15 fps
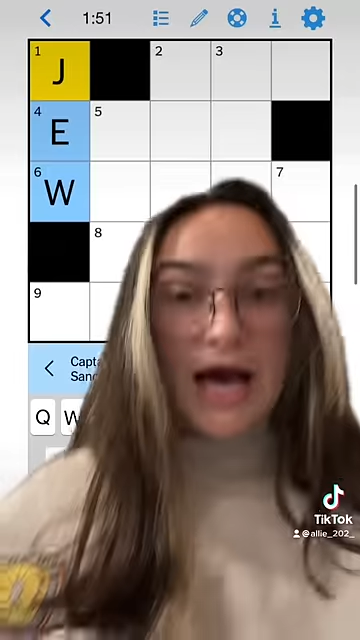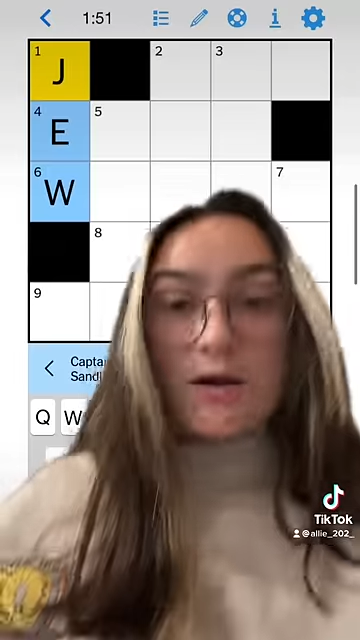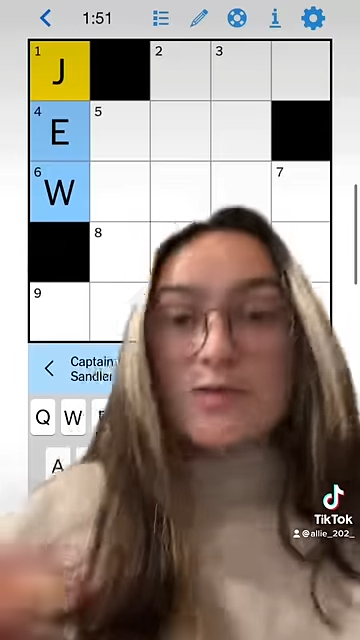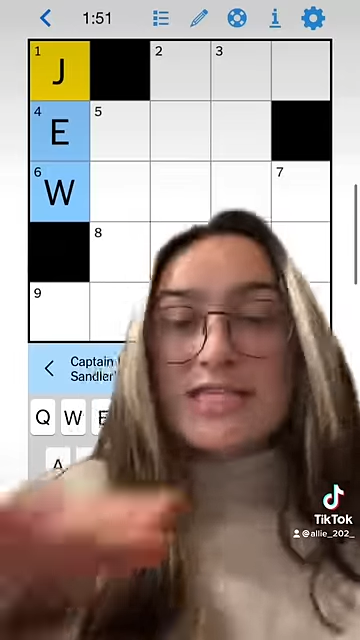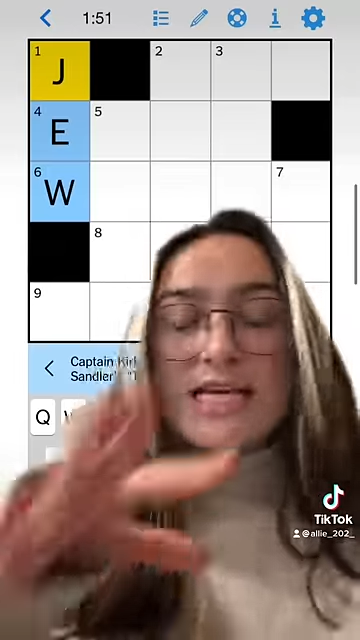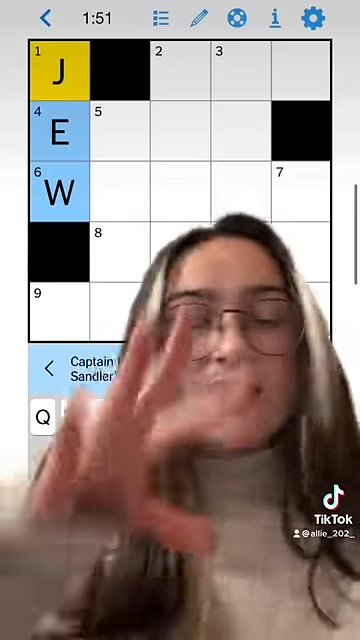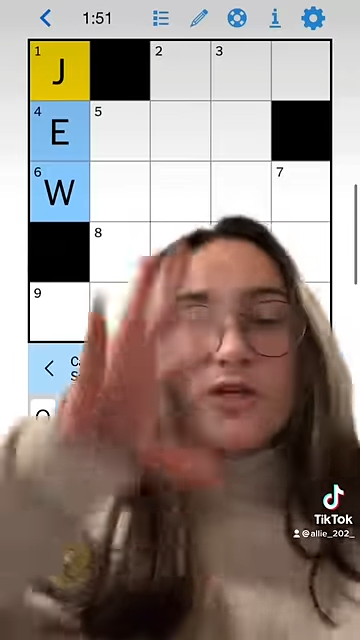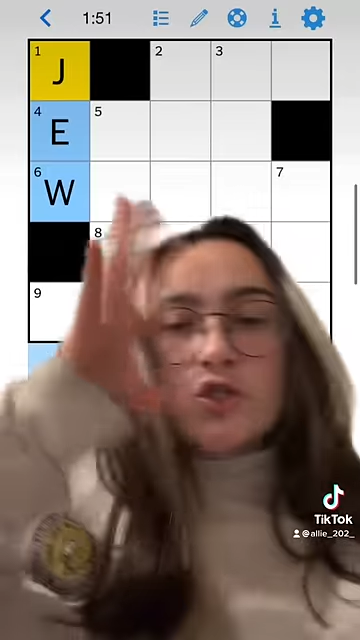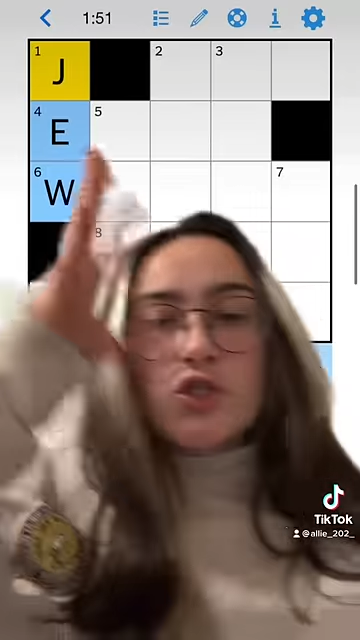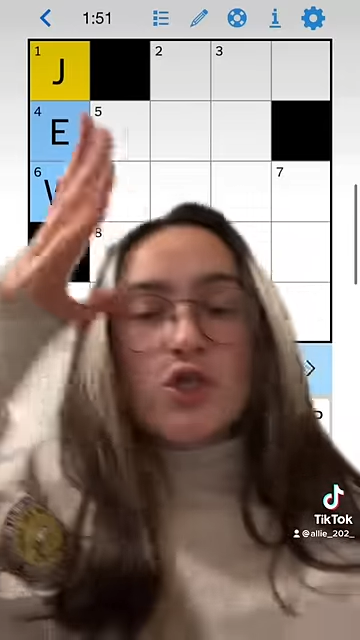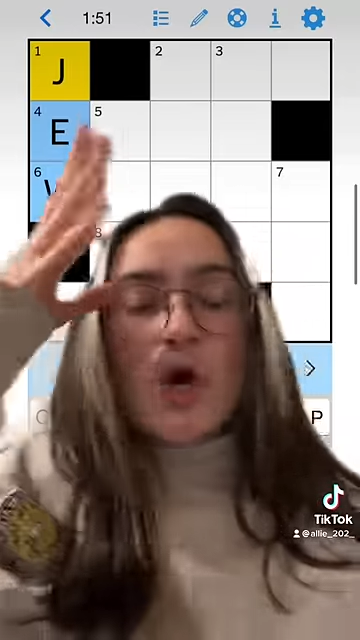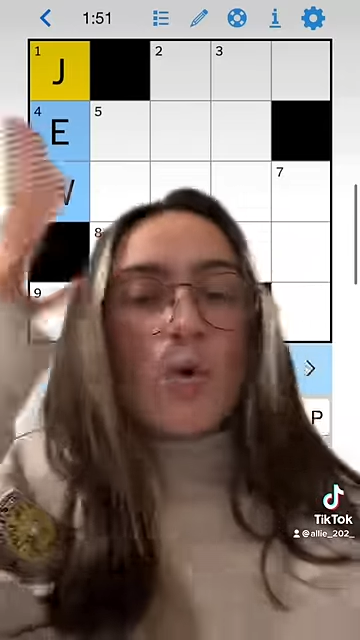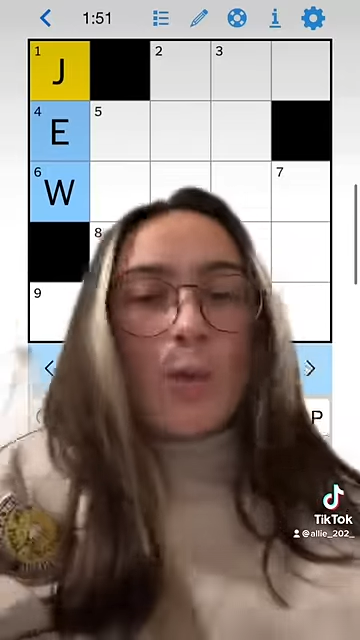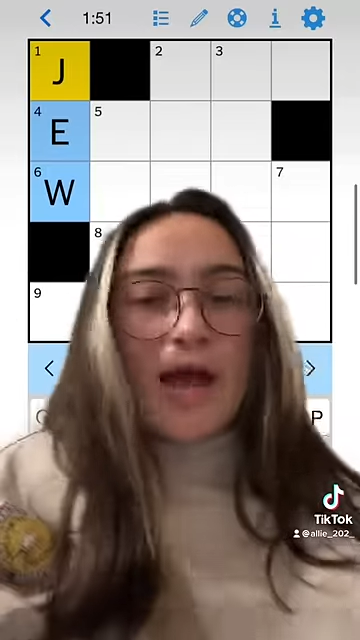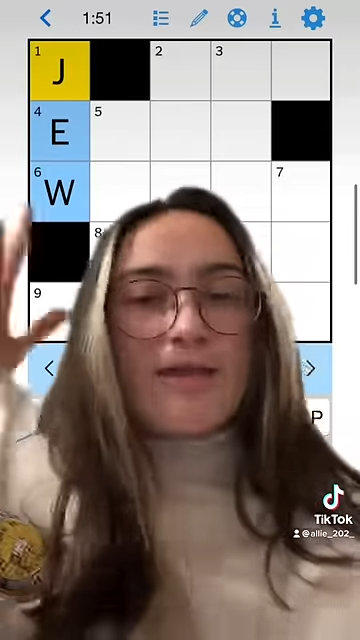I was like, there's
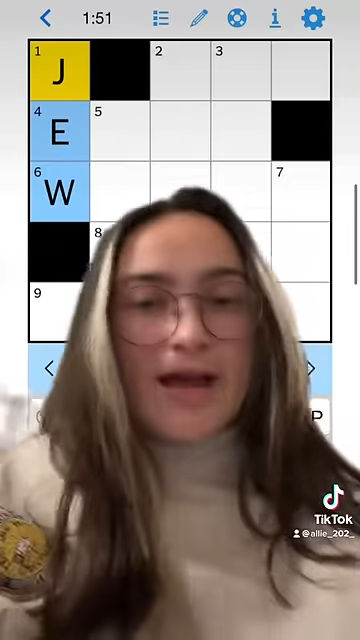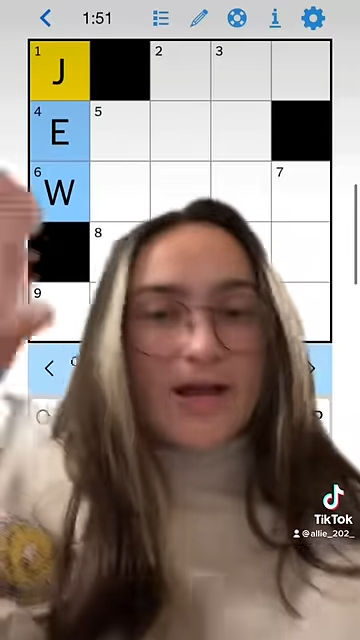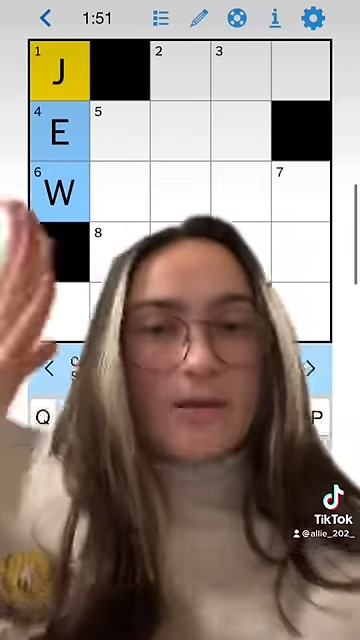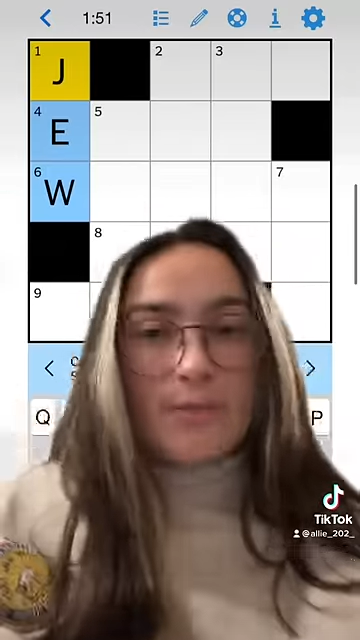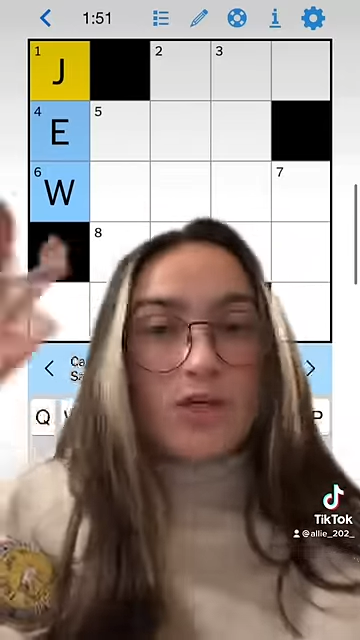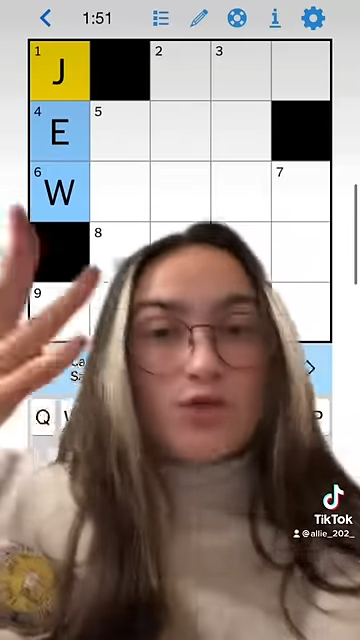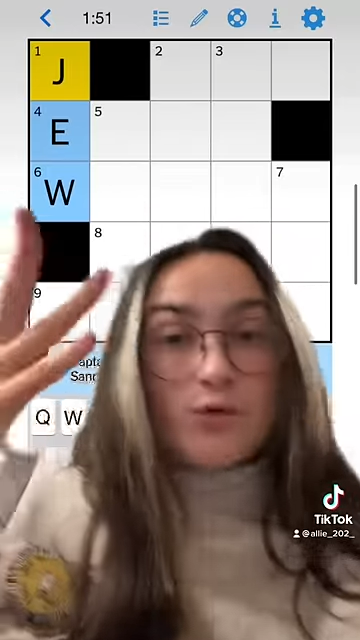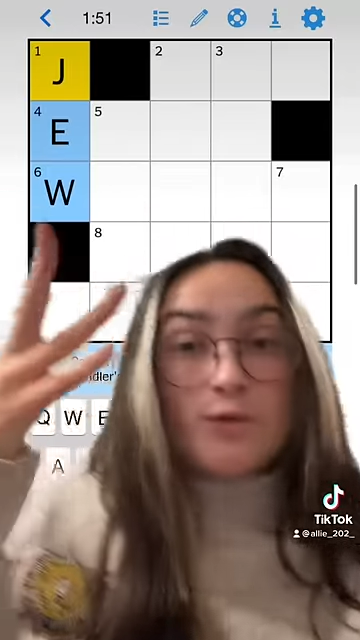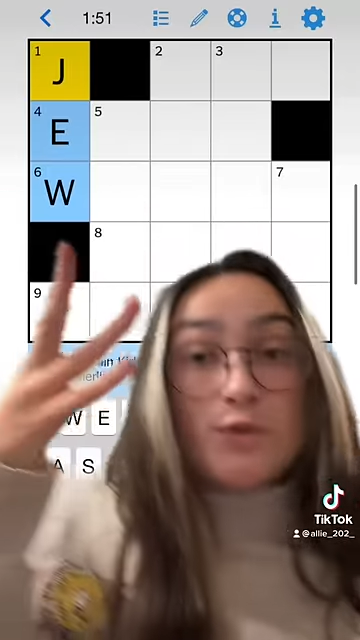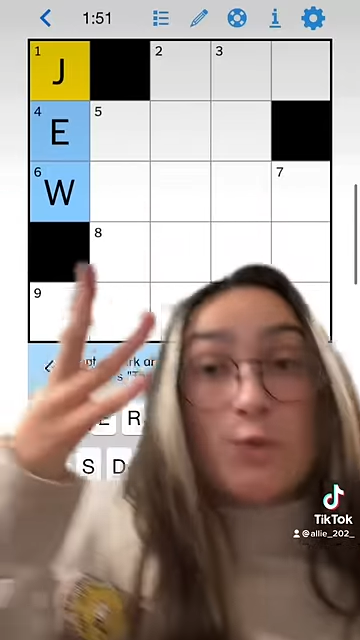no way that can be true.